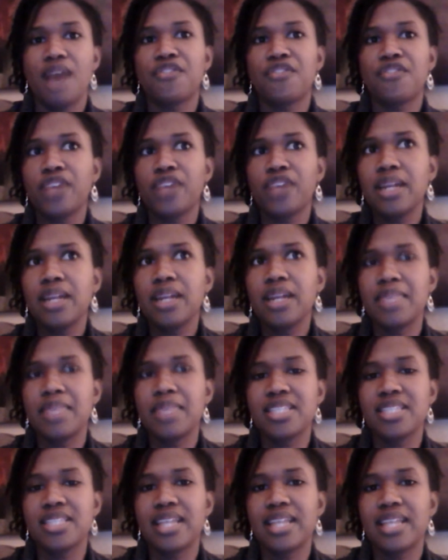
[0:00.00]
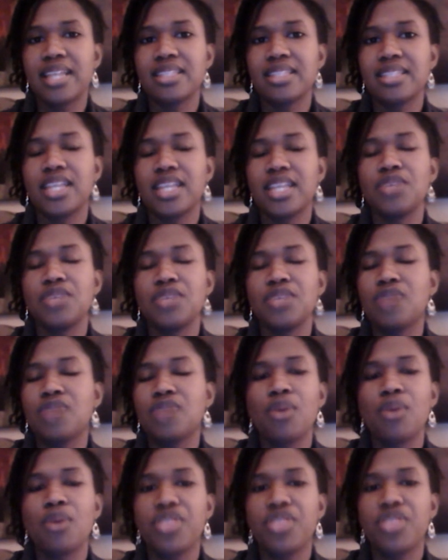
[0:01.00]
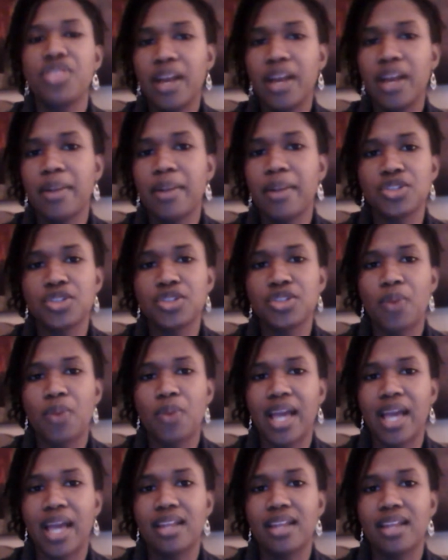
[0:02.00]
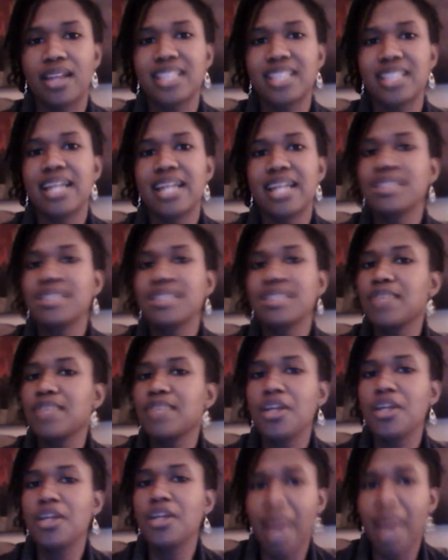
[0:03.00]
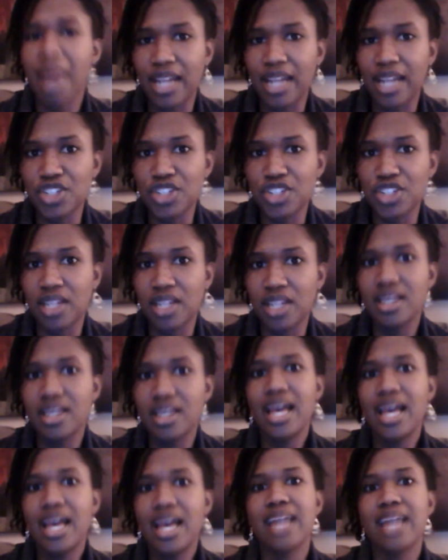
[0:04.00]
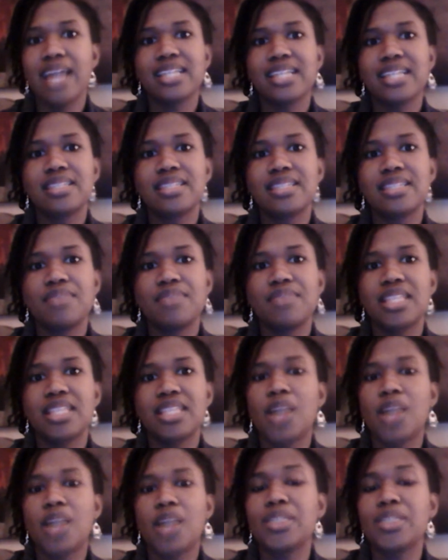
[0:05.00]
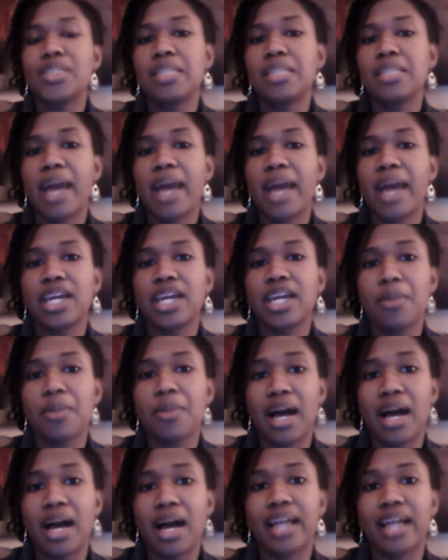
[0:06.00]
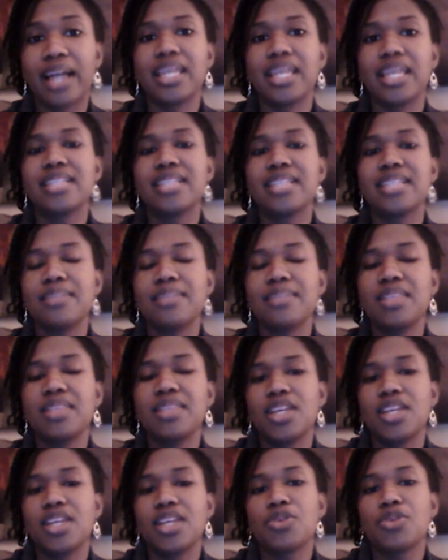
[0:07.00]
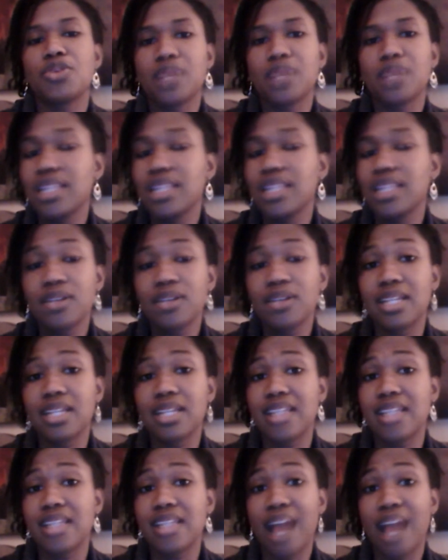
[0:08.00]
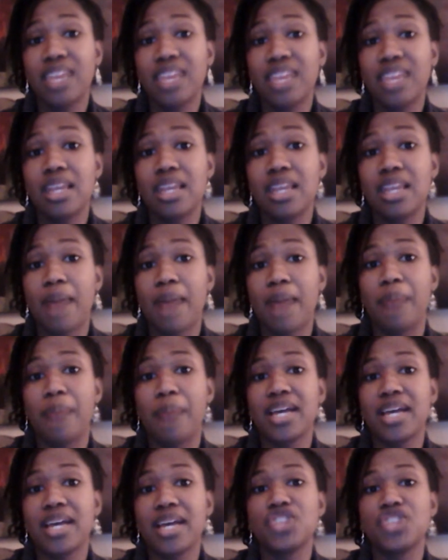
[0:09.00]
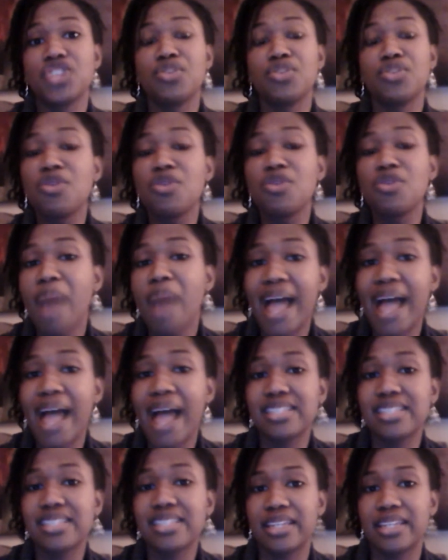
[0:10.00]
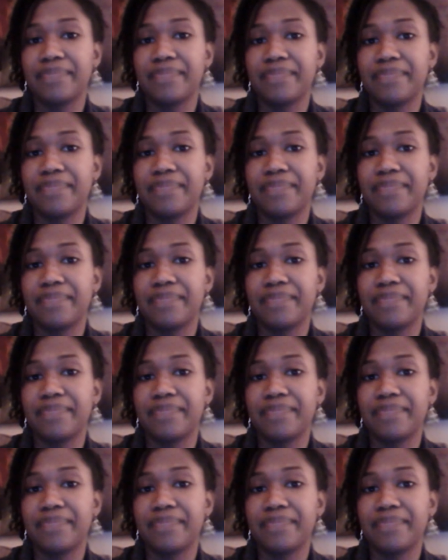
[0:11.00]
Freedom in the sense that you don't think about your weight. It's not something you're managing. It's not something that's always in the back of your mind. It's something that you're literally not thinking about because you move past it.